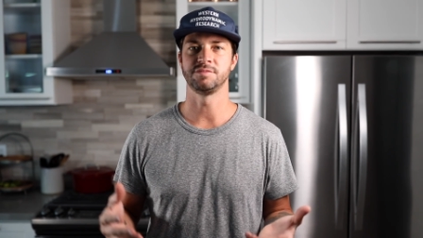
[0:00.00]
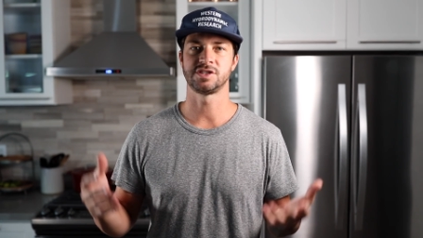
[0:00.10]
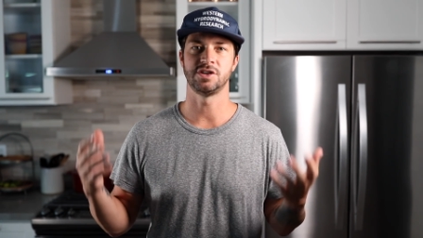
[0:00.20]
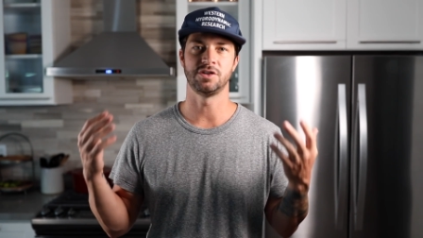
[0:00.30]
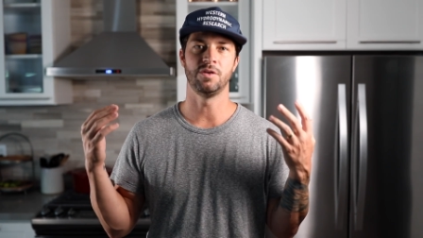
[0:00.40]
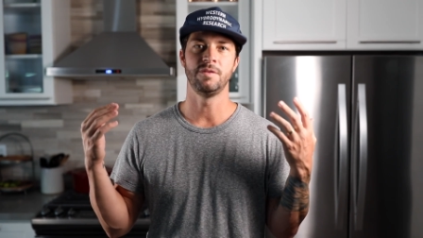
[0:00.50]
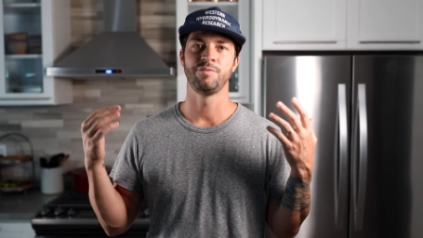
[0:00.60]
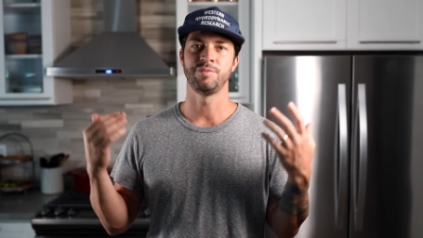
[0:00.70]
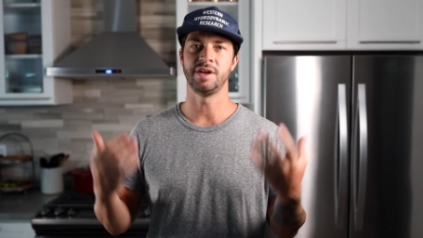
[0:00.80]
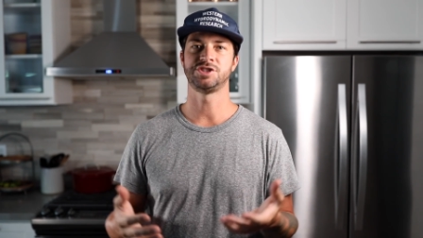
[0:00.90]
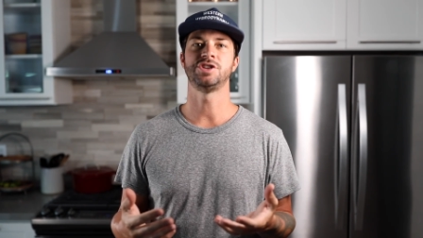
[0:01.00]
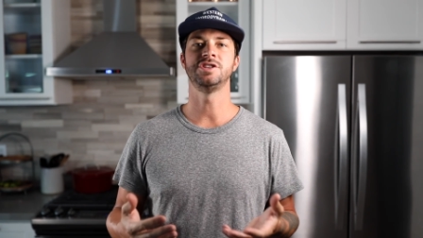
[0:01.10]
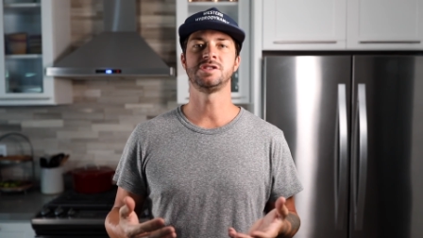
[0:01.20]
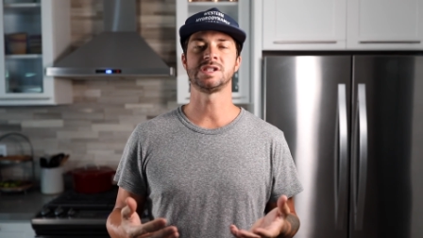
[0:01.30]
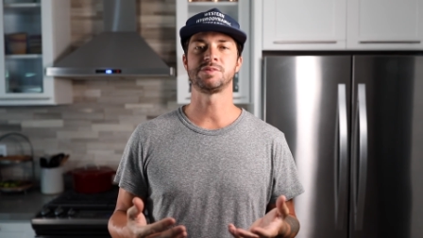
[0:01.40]
So make sure
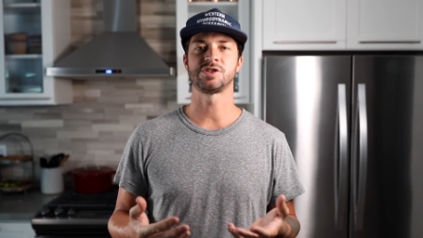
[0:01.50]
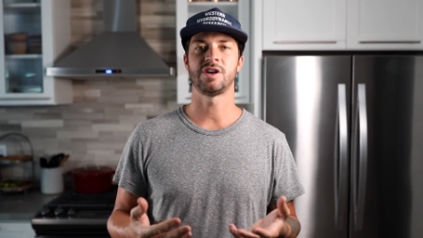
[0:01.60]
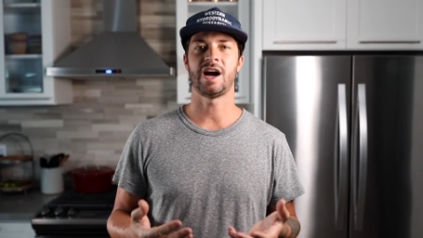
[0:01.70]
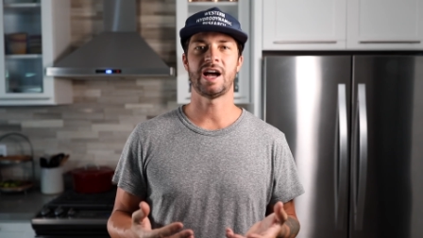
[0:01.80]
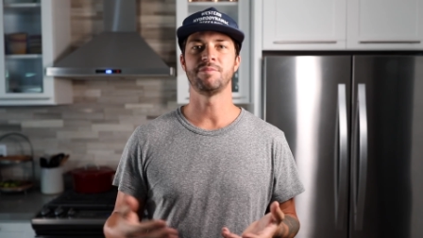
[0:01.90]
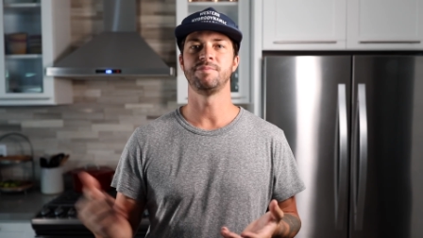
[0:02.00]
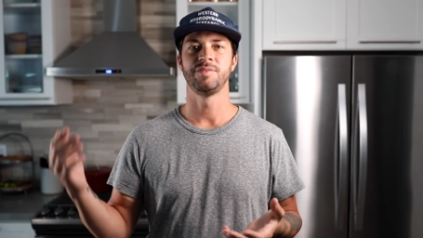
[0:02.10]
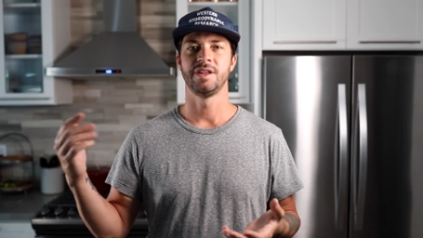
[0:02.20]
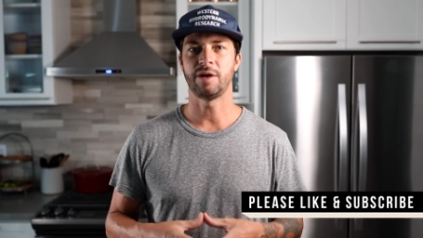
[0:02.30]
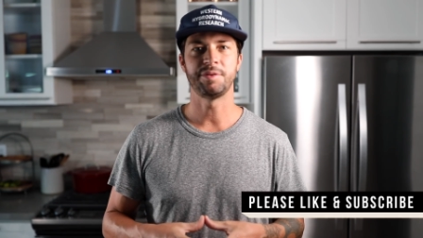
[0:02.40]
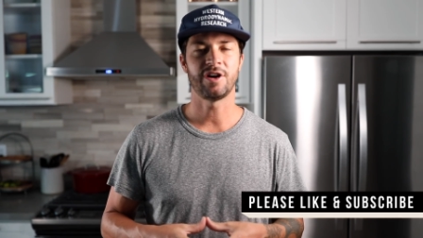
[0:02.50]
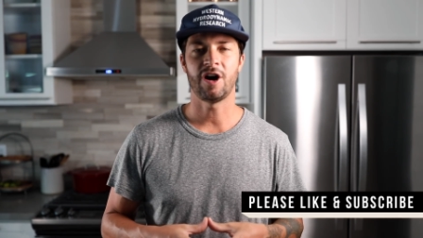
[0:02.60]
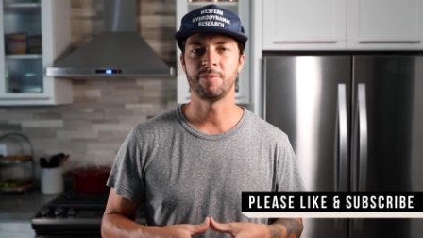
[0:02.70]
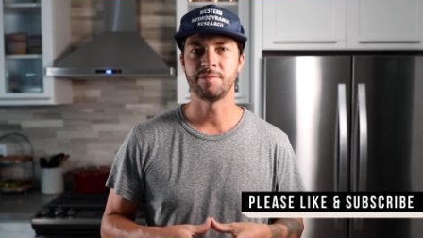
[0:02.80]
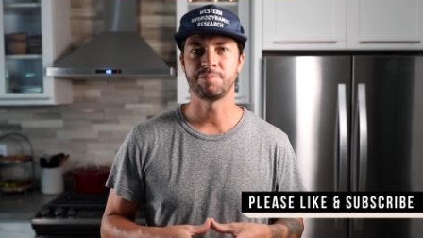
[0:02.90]
you subscribe, drop a
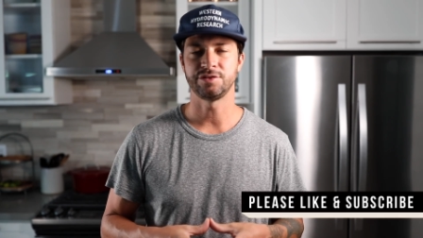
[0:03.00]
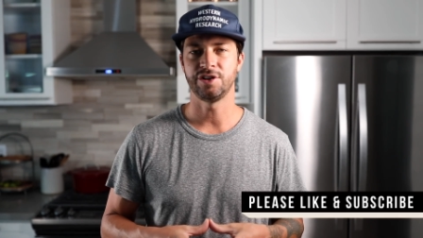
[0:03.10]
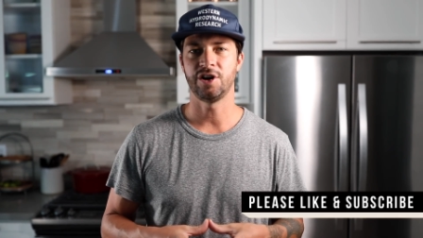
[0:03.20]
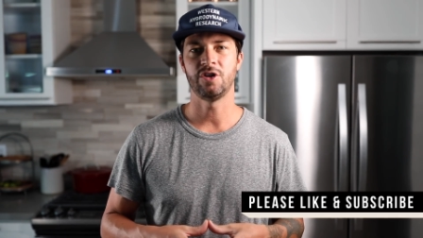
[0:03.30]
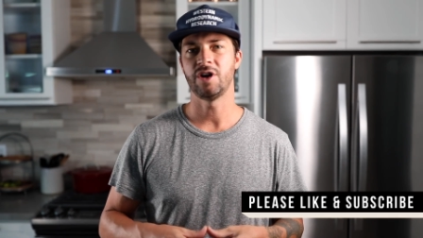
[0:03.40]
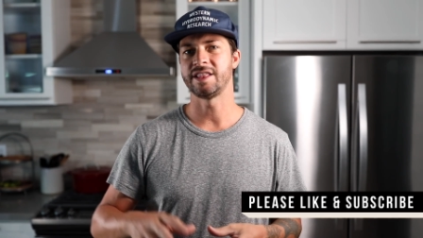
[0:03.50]
comment below.